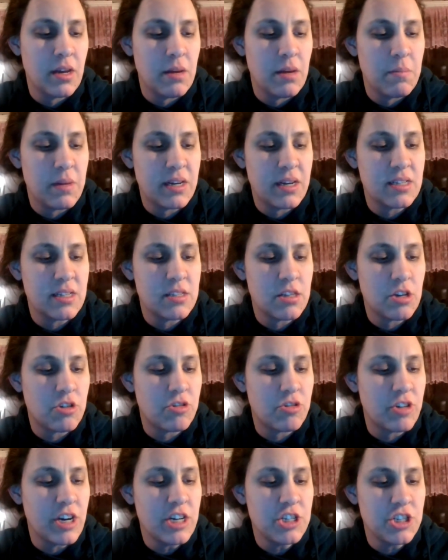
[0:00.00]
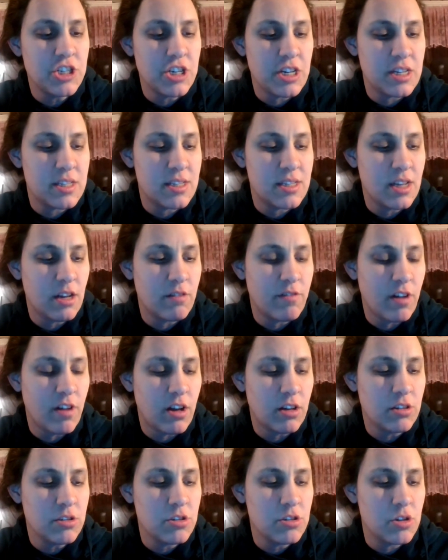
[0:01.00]
Because the creation itself
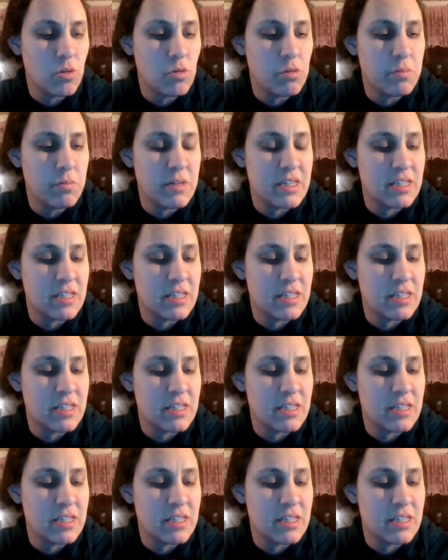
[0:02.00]
also will be